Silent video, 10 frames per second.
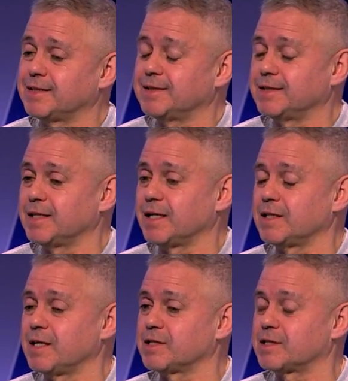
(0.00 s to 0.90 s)

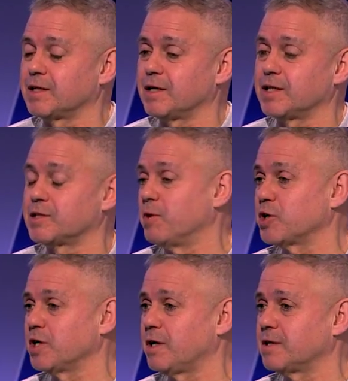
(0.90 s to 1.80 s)
It's a
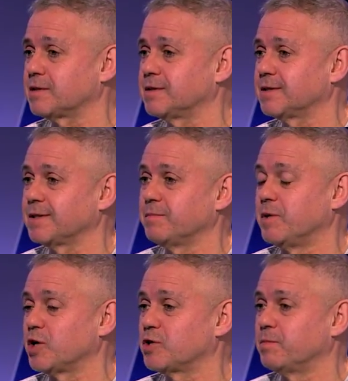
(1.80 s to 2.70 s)
martial art.
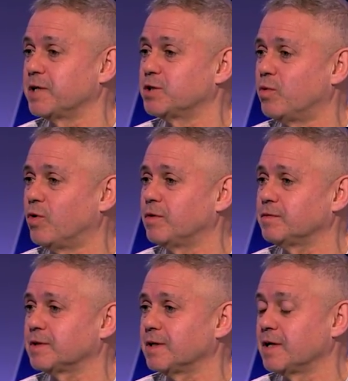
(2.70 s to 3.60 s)
Martial means war.